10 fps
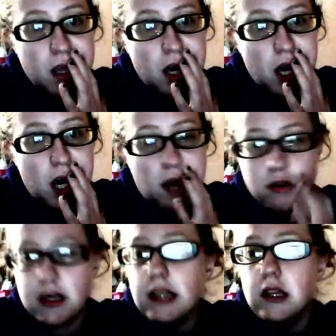and I was
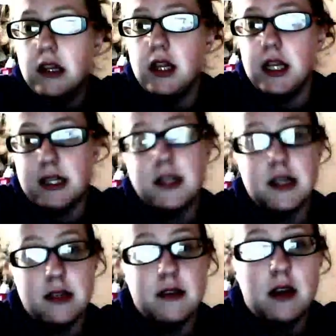like, this does
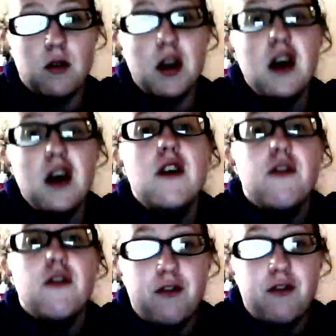sound
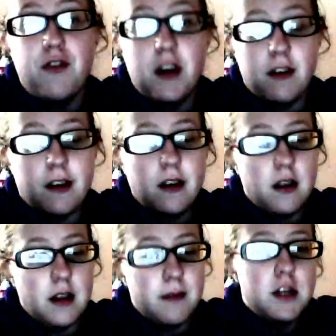very good.
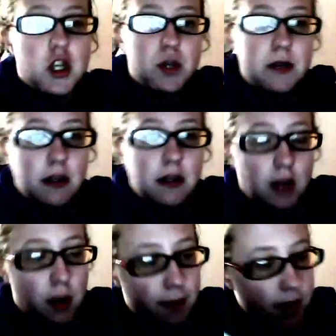Let me just read a little
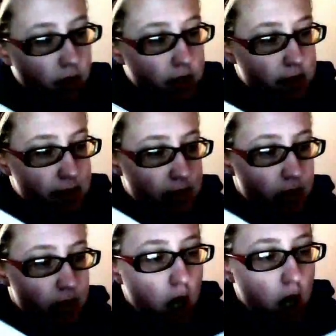bit. It says,
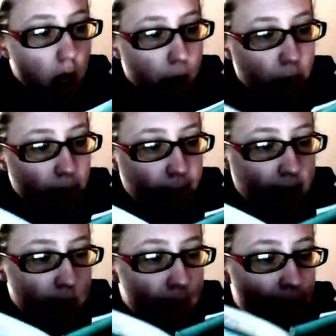"A boy beaten,
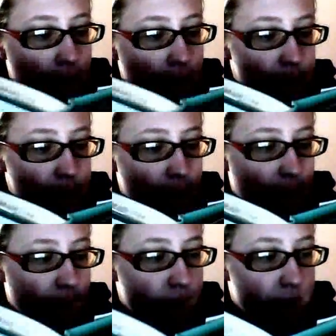bound, and left
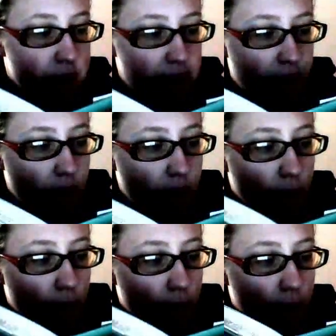for dead.
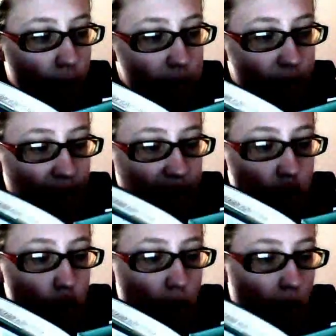Words of hate
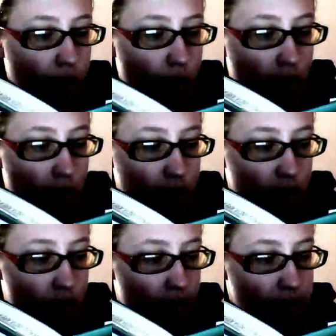scrawled across his
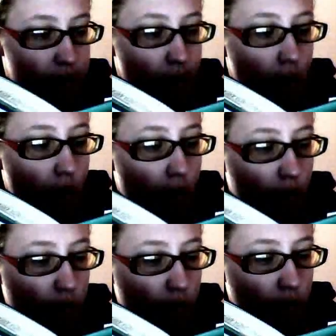chest. A
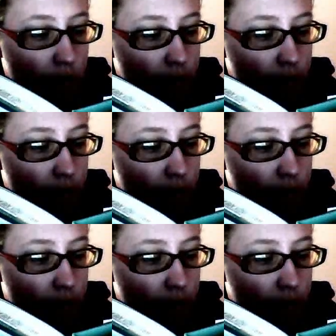girl,